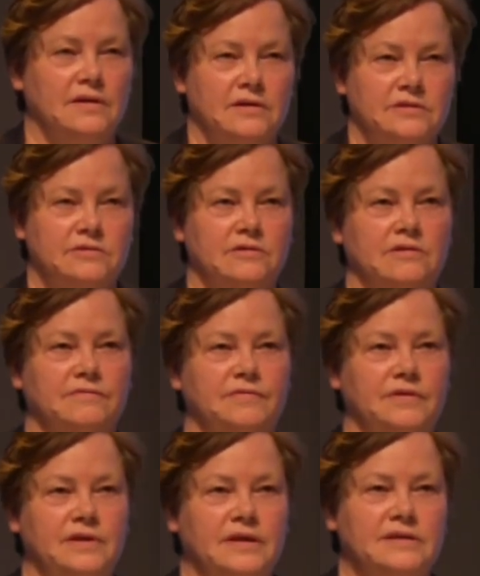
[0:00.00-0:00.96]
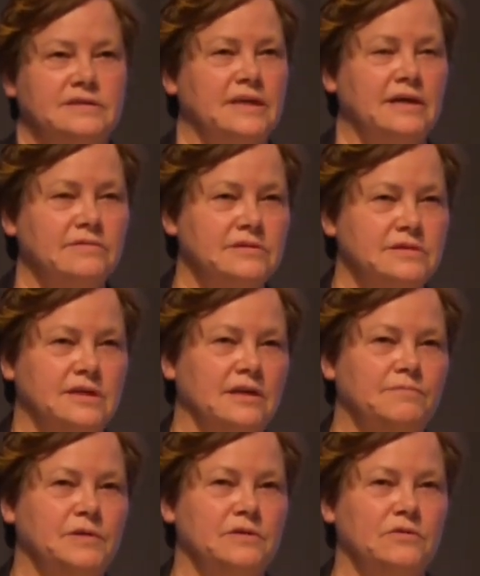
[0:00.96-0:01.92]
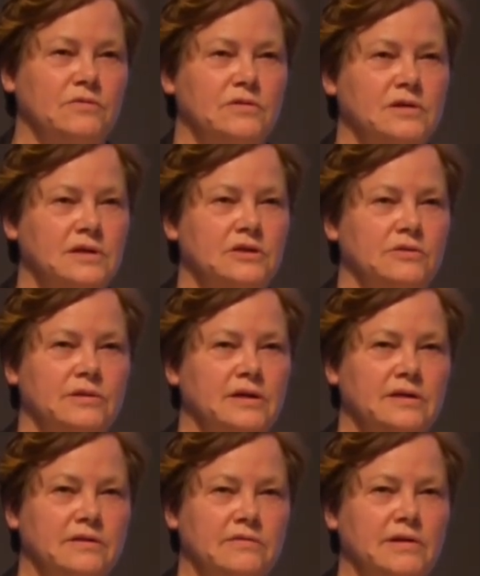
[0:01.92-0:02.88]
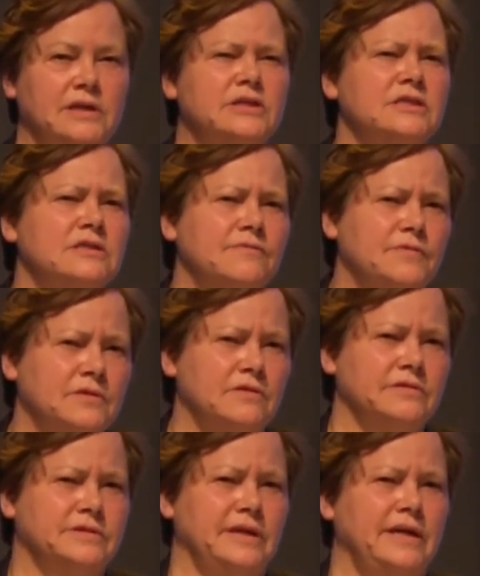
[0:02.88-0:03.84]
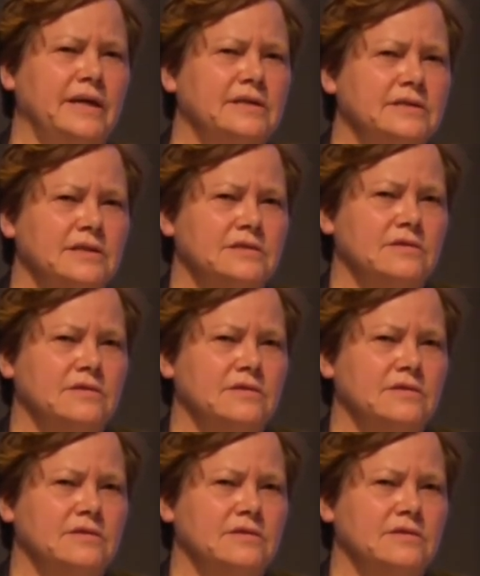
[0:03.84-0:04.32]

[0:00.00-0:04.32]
sort of soundscape, but nor can you, they're actually difficult to access.